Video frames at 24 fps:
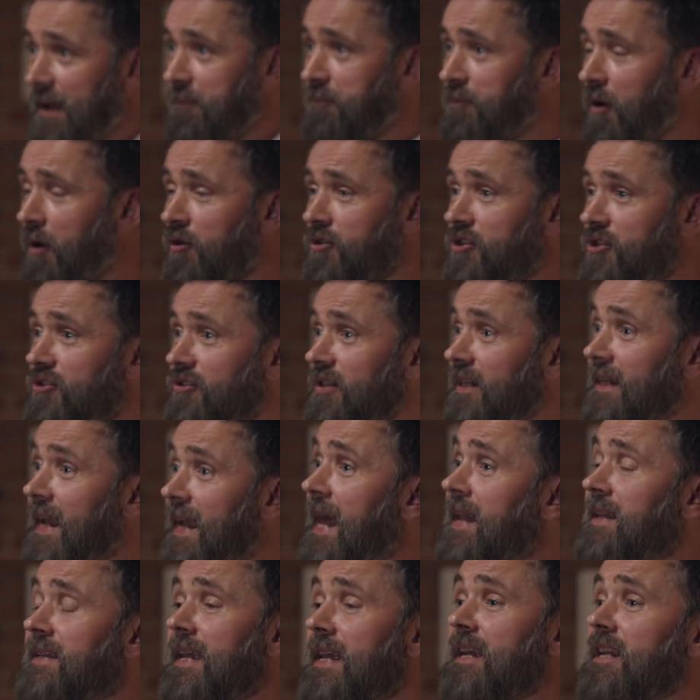that posture
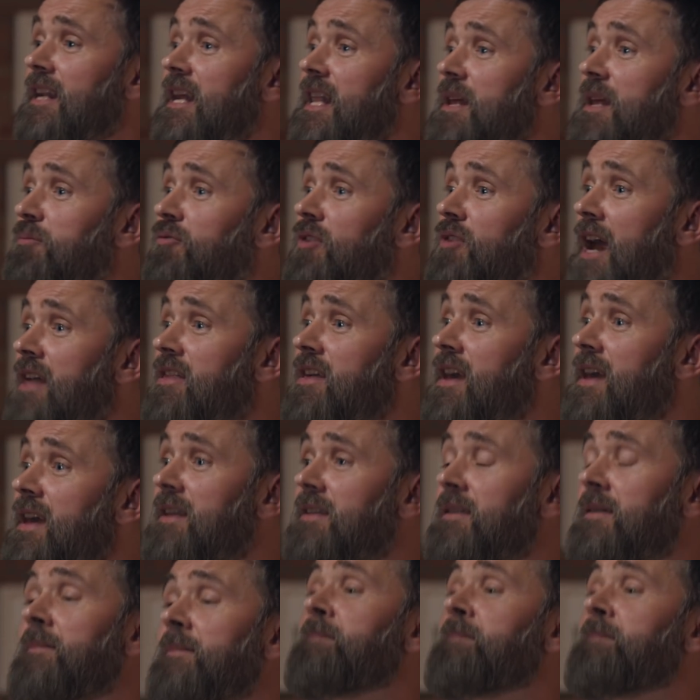again, take another breath in.